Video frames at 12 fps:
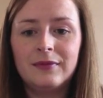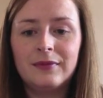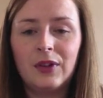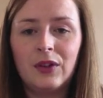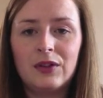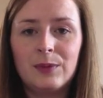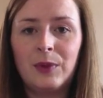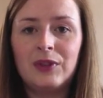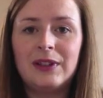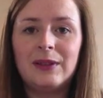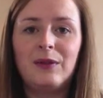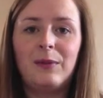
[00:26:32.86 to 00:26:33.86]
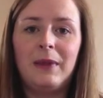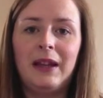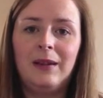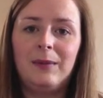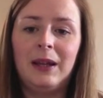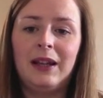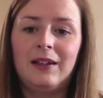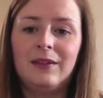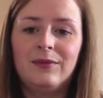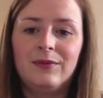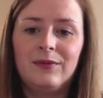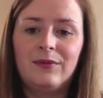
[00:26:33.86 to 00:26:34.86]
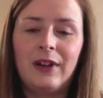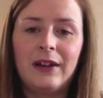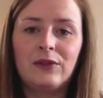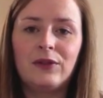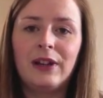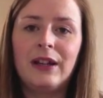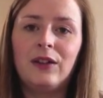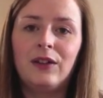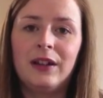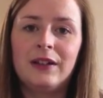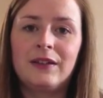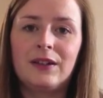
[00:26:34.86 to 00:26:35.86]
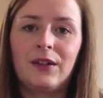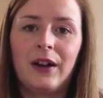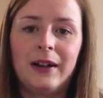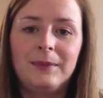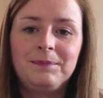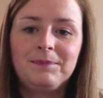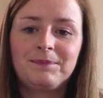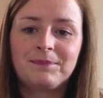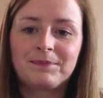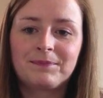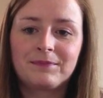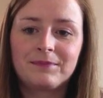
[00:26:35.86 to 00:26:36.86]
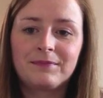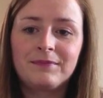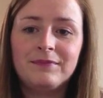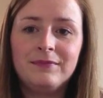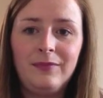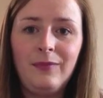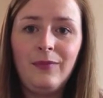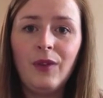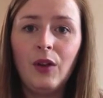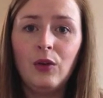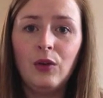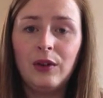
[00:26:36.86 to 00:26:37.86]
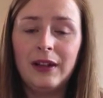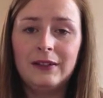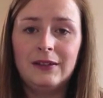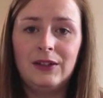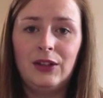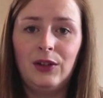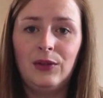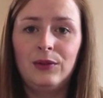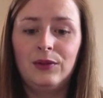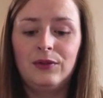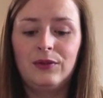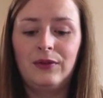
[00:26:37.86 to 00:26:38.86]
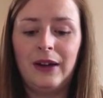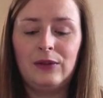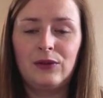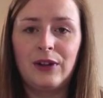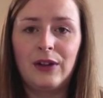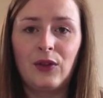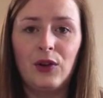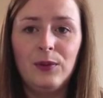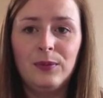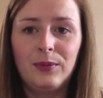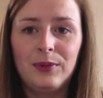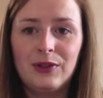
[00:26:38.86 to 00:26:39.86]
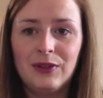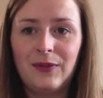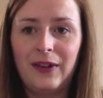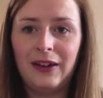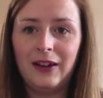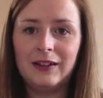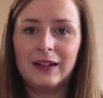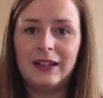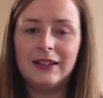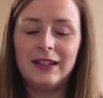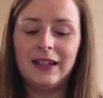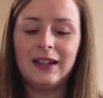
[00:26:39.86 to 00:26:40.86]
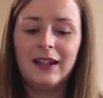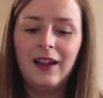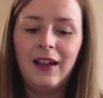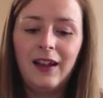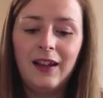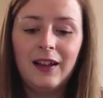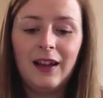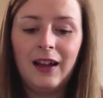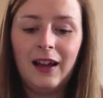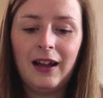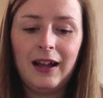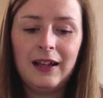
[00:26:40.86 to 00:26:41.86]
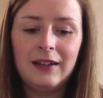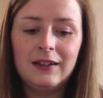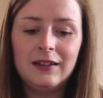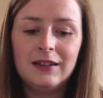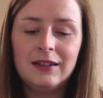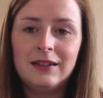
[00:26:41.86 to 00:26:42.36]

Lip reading: corresponding with me, be it Ravelry or Instagram, or in the new Ravelry group, which is very exciting. And